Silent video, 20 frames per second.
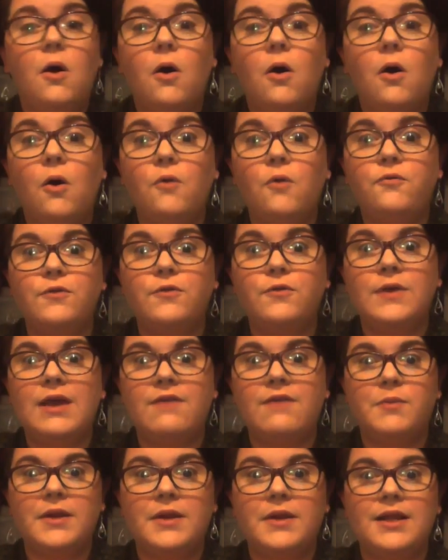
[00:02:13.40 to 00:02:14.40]
Hopefully
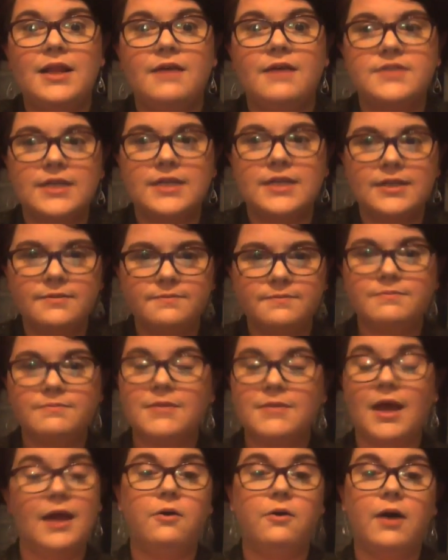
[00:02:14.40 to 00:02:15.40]
everybody loves it.
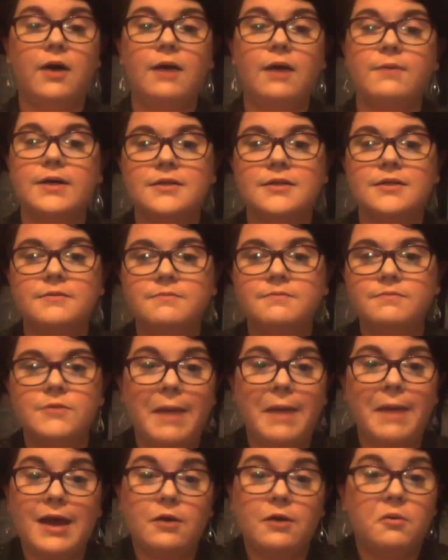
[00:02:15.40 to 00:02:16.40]
I know I will,
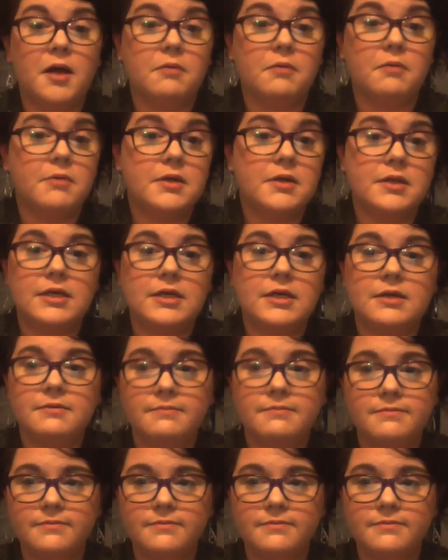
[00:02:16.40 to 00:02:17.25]
no matter what, really.